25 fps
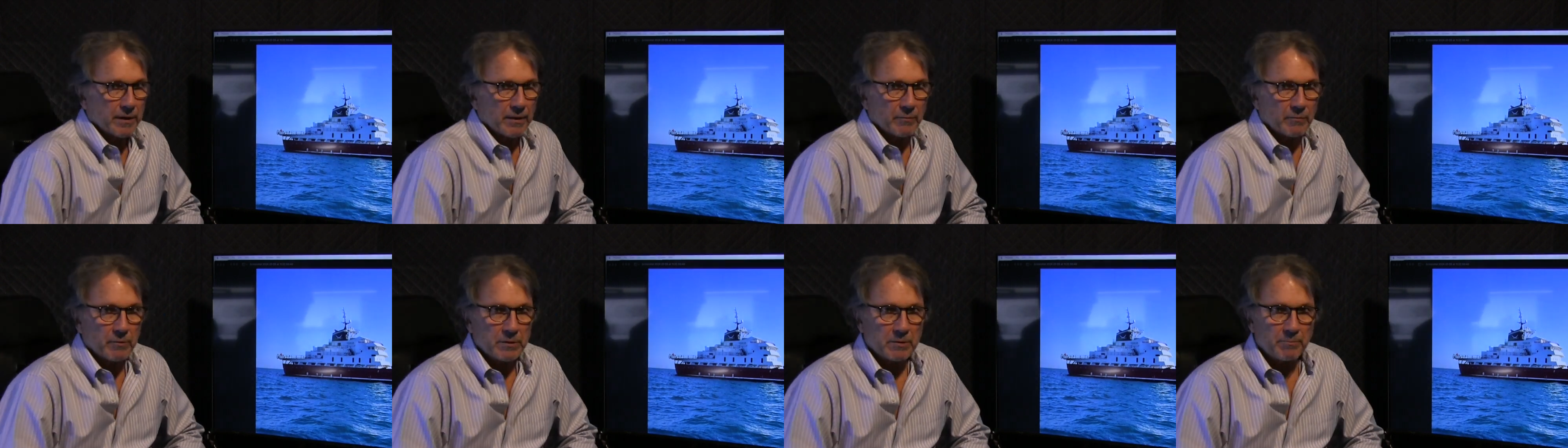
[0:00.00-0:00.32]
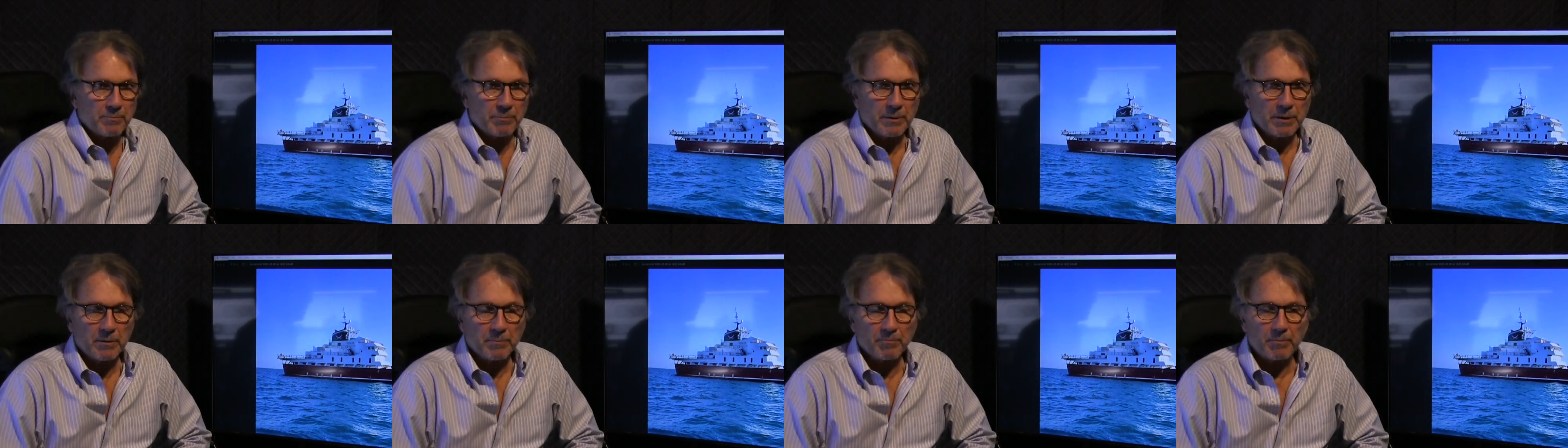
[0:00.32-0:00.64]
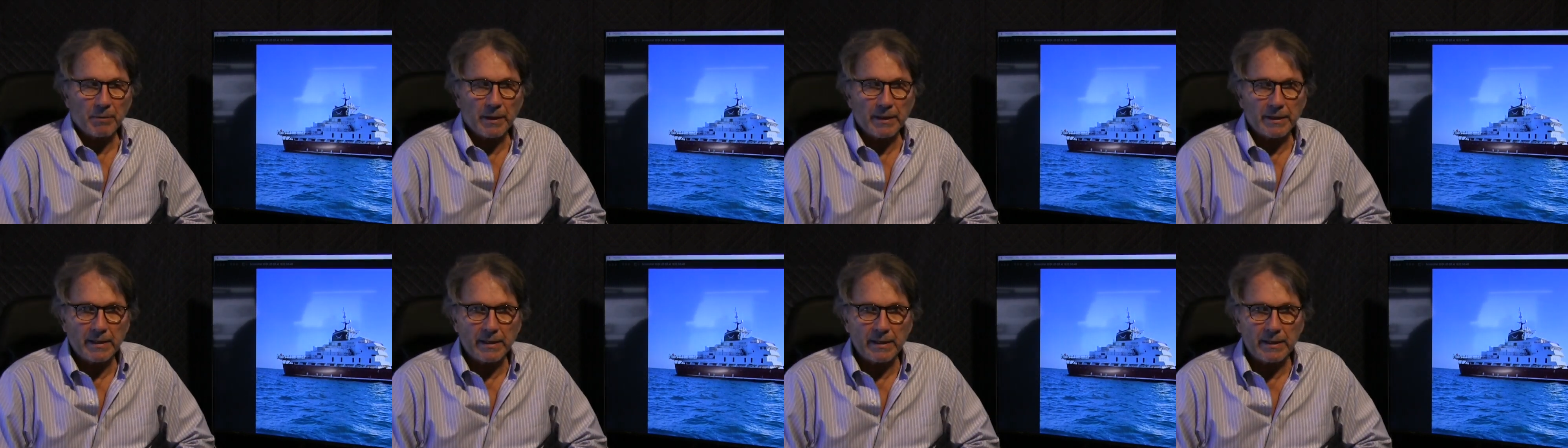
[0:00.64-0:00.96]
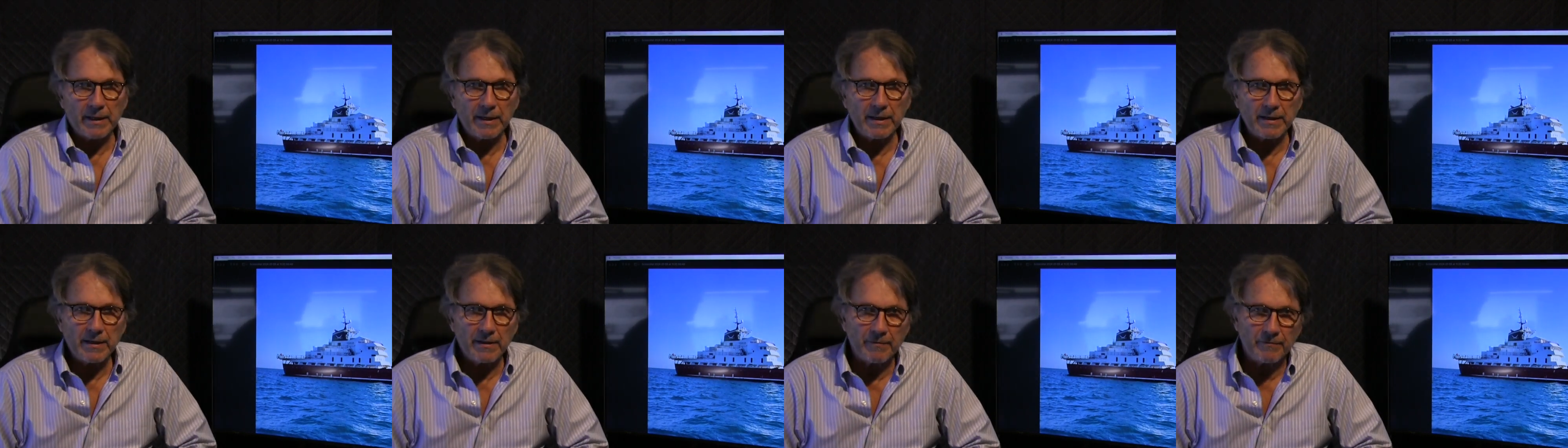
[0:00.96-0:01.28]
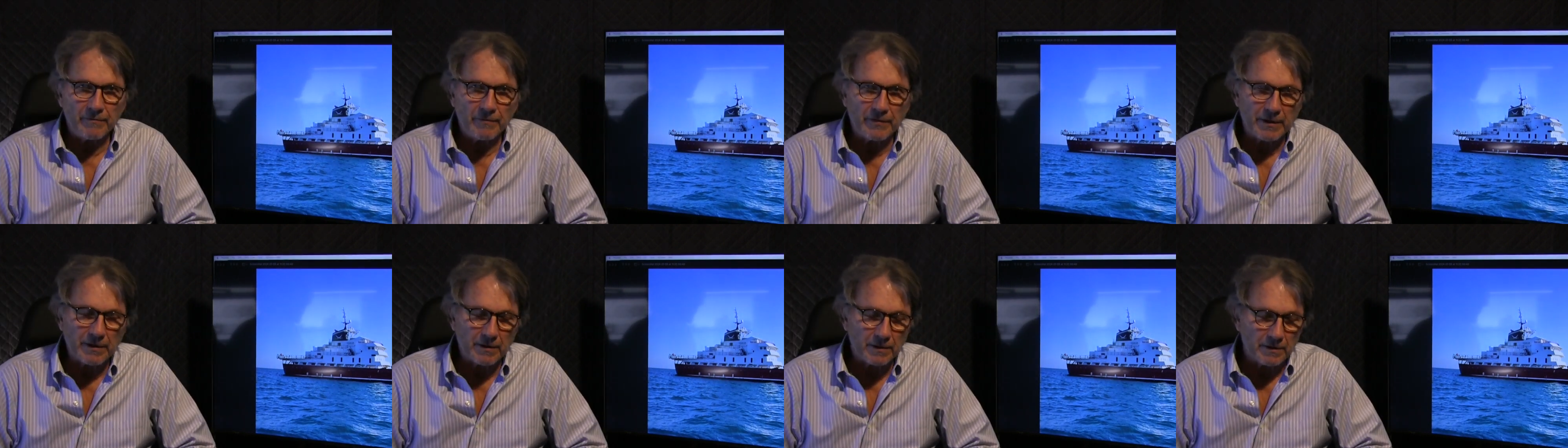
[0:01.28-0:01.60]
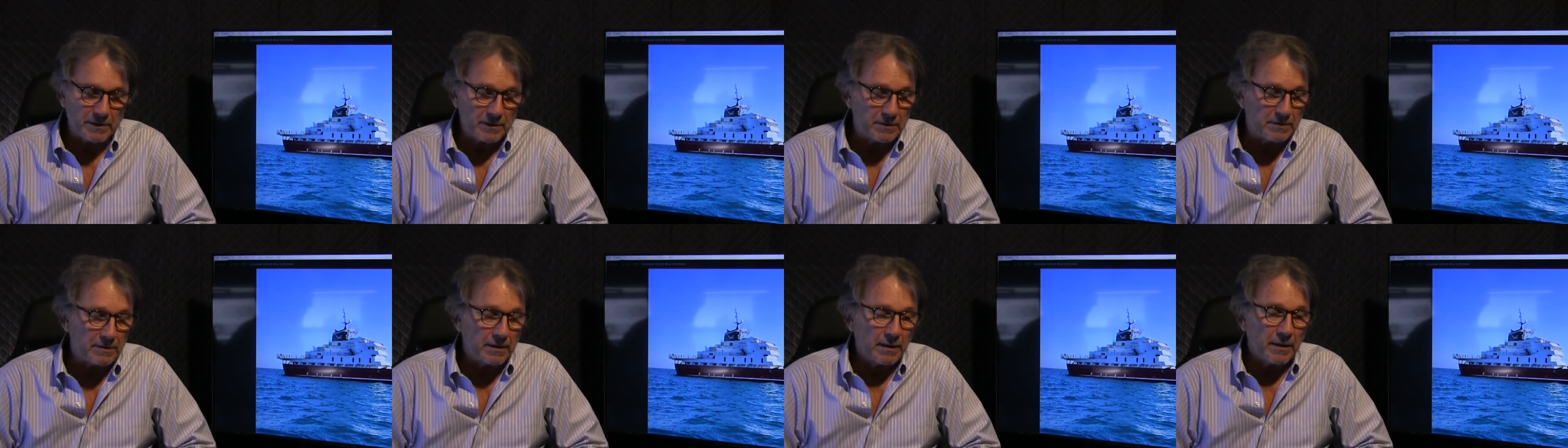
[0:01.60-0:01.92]
It was built by Canadian
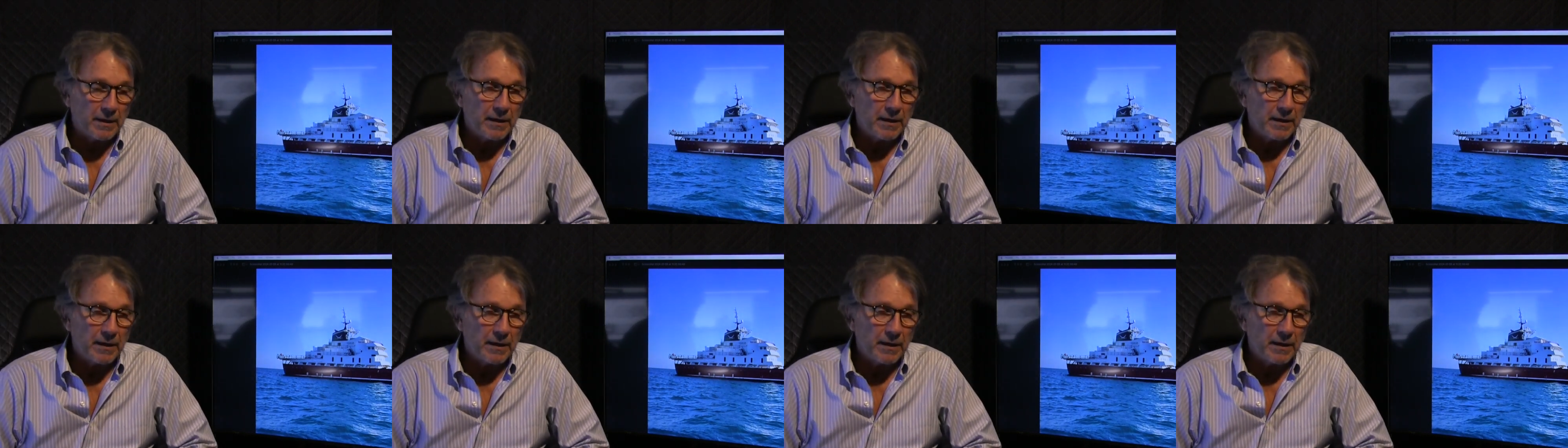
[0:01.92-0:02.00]
Vickers.